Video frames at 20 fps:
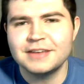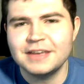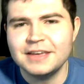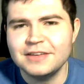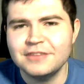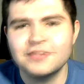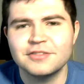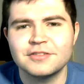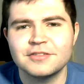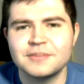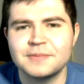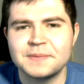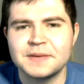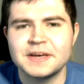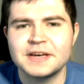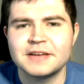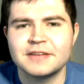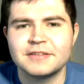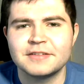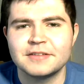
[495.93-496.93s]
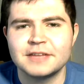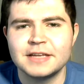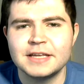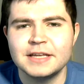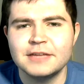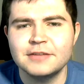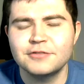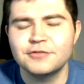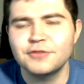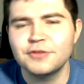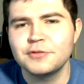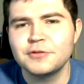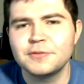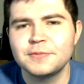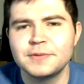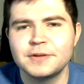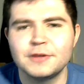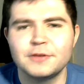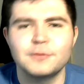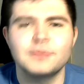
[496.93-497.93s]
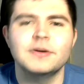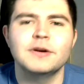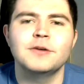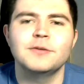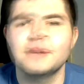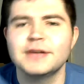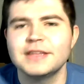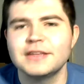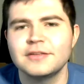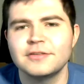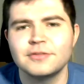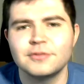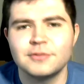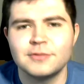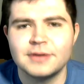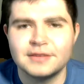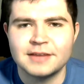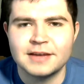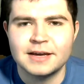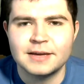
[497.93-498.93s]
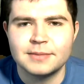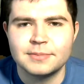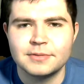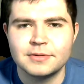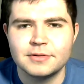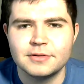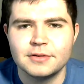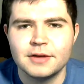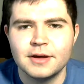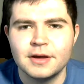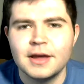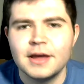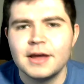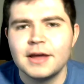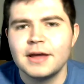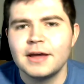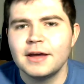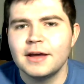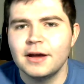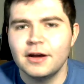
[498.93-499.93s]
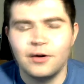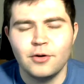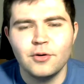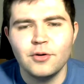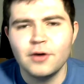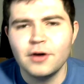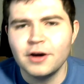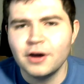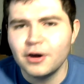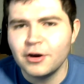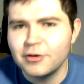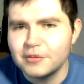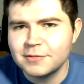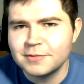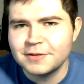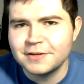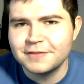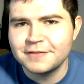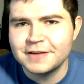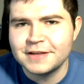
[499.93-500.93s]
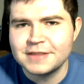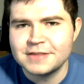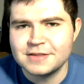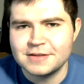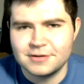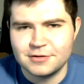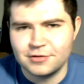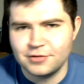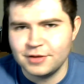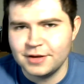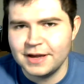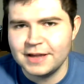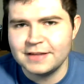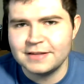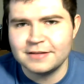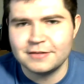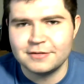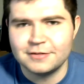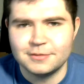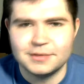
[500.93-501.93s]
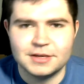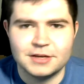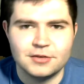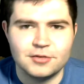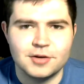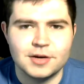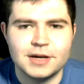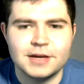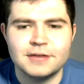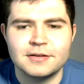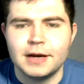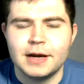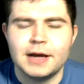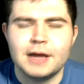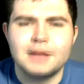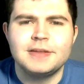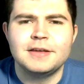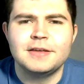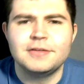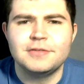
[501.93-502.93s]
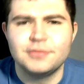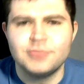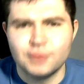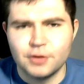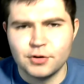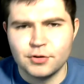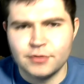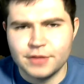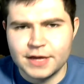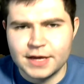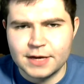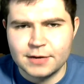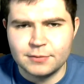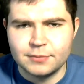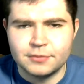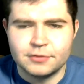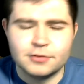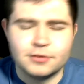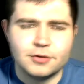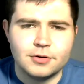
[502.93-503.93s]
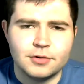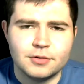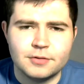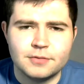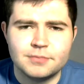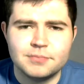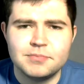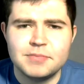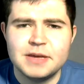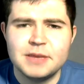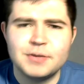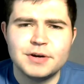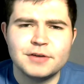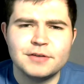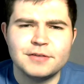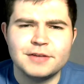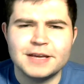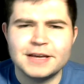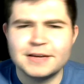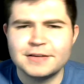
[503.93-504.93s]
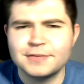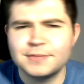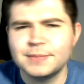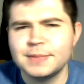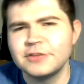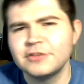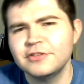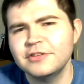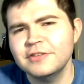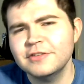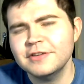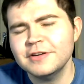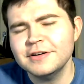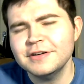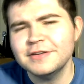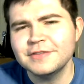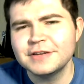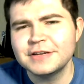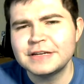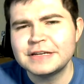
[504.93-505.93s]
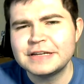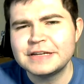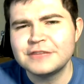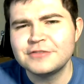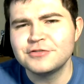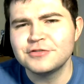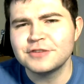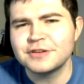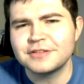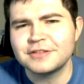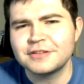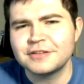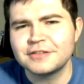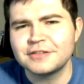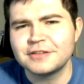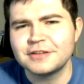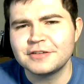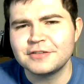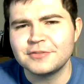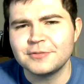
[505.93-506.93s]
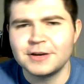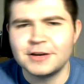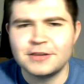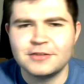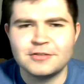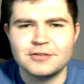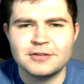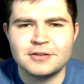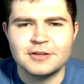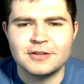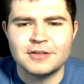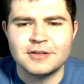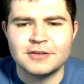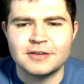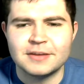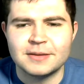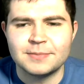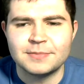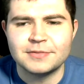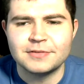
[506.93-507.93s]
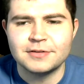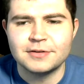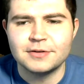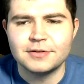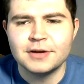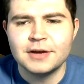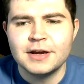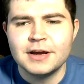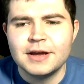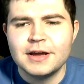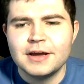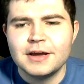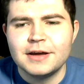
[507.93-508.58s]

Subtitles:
he's just a person. He's grown up in a world where this always happened. A horrible event that created something great. And his role there was good. Meanwhile, Yasmin, she's kind of in an interesting situation in this episode.